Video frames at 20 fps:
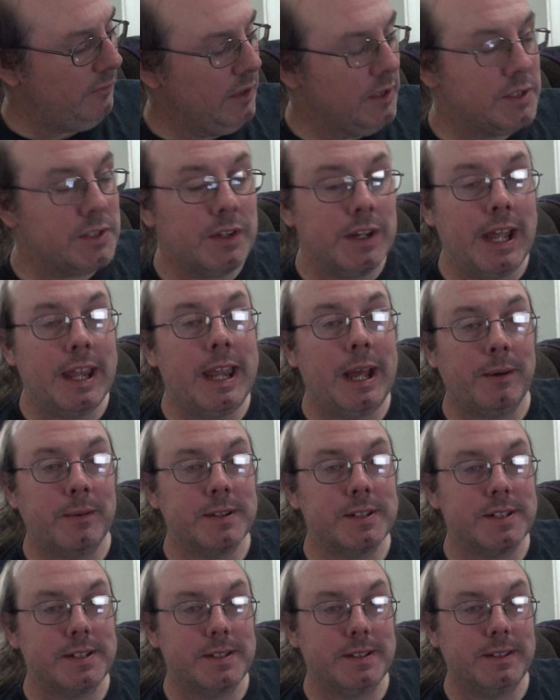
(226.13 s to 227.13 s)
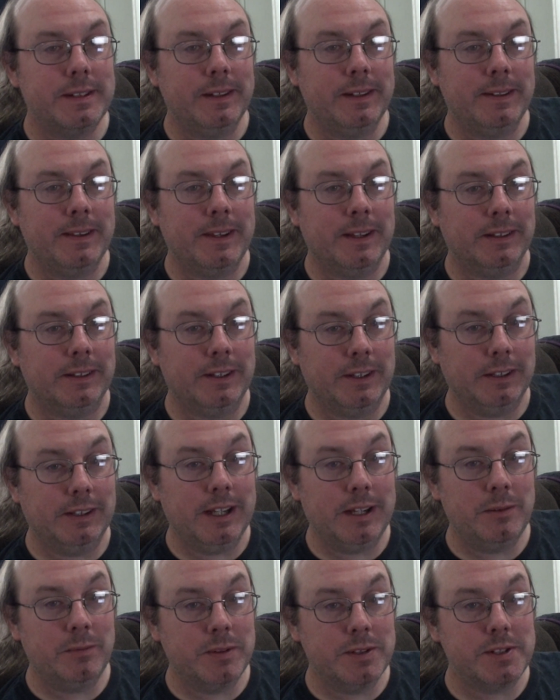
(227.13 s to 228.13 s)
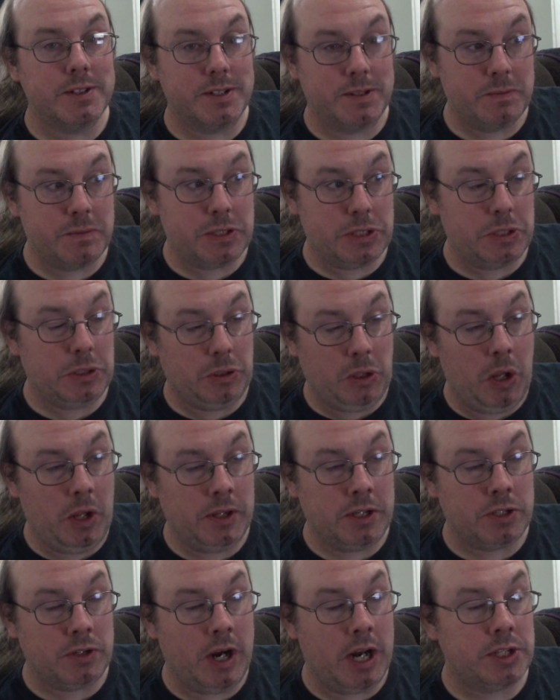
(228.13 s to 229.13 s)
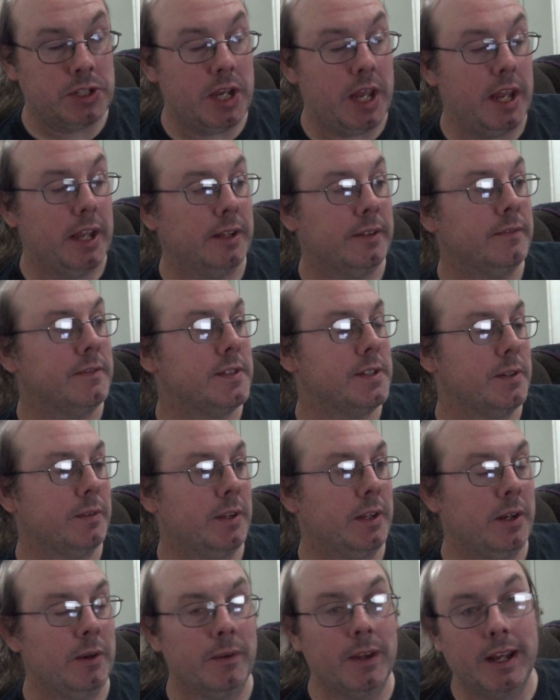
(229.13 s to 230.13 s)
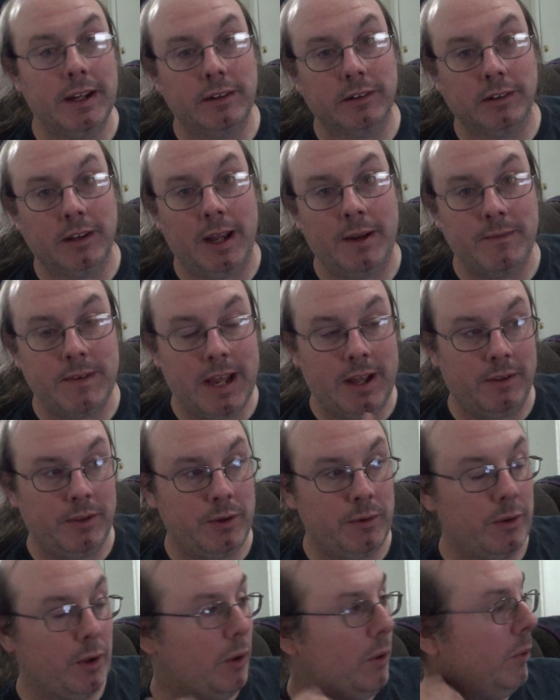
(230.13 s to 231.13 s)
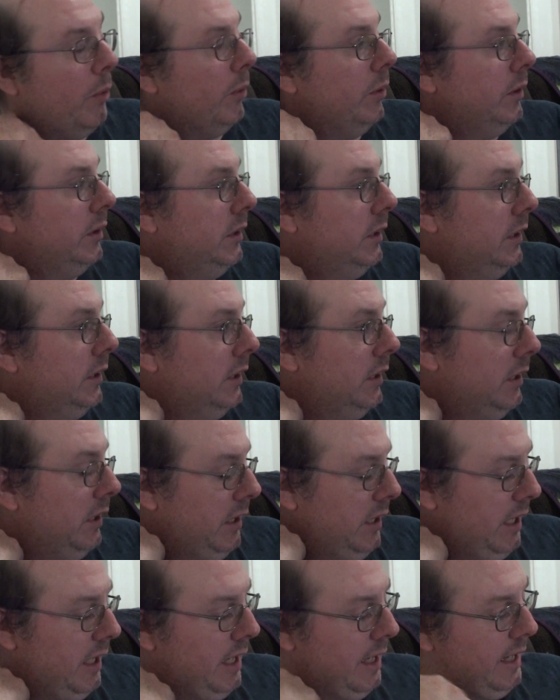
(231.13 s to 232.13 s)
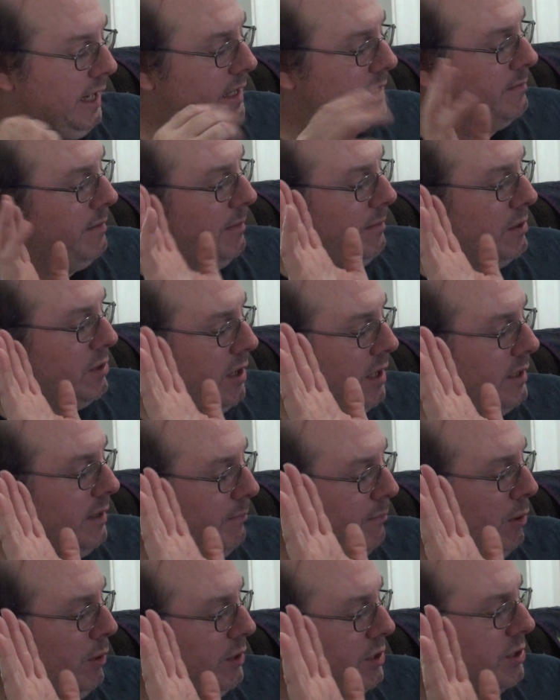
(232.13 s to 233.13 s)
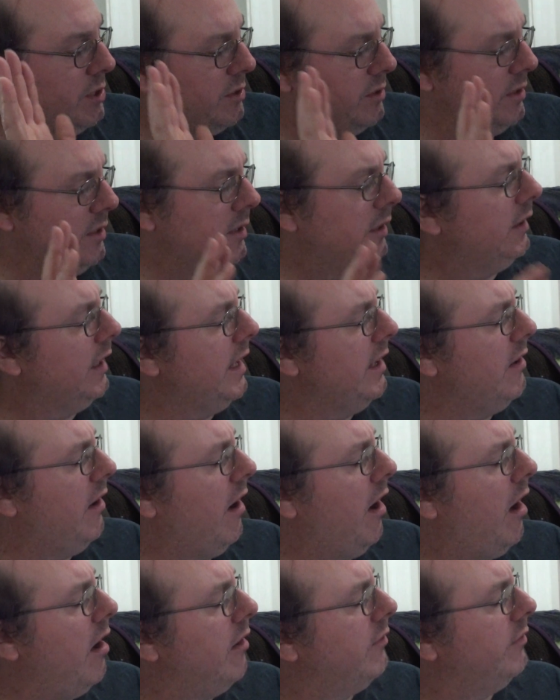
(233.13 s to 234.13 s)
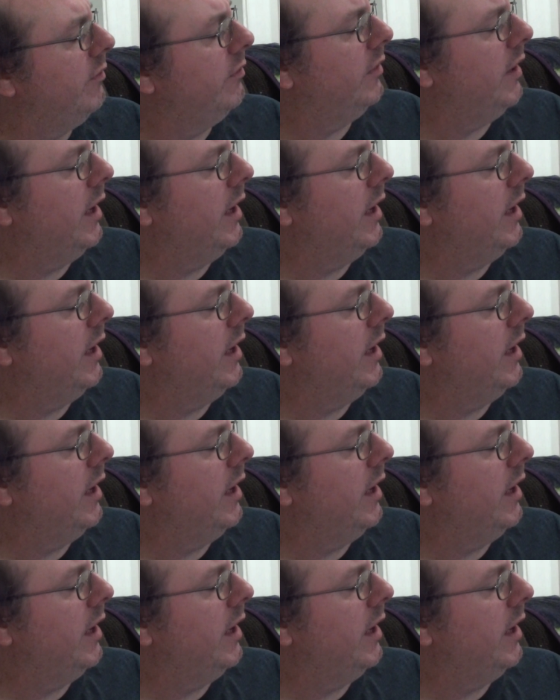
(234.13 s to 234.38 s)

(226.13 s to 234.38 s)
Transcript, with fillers: so yeah, that was the the lid was still on the trash can, so you know they climbed down through the hole, and I guess maybe tried to push the lid off.